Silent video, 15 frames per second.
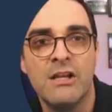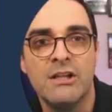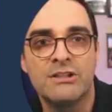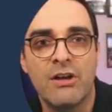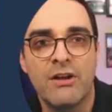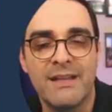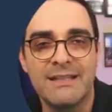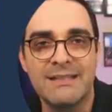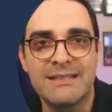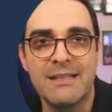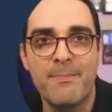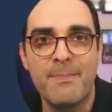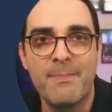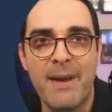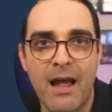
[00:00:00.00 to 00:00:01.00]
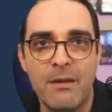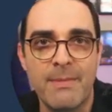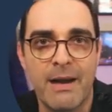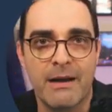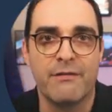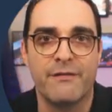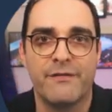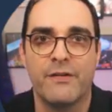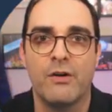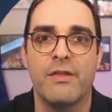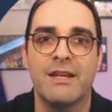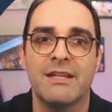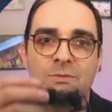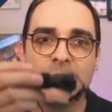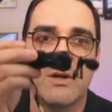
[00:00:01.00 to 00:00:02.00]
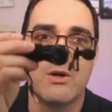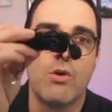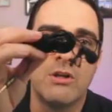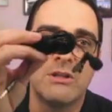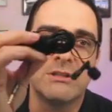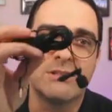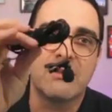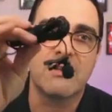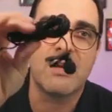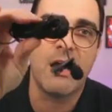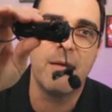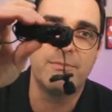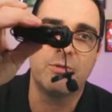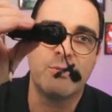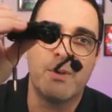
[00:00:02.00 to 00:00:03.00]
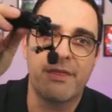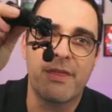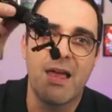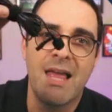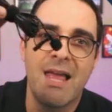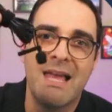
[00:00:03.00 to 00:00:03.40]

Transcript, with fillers: So this lapel microphone, this one also comes with